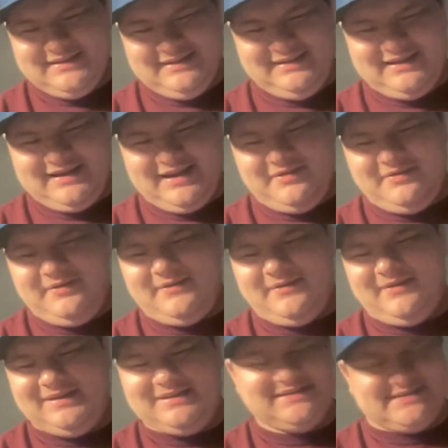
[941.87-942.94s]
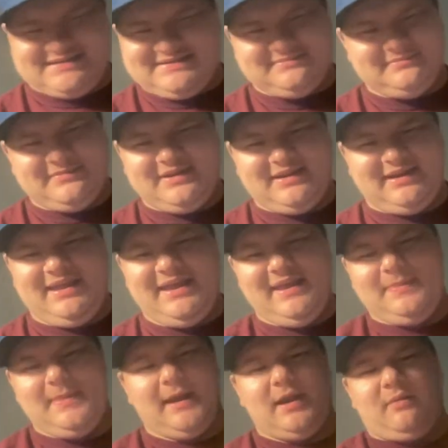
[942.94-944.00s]
Yeah, I know. I
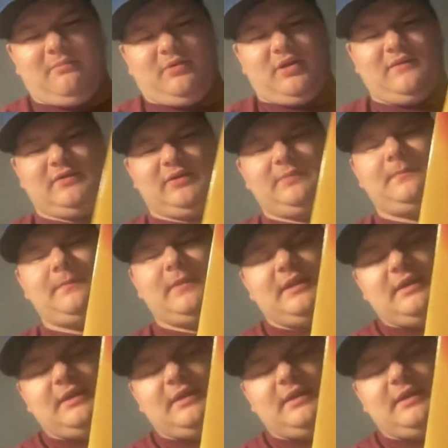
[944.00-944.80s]
hate that album cover.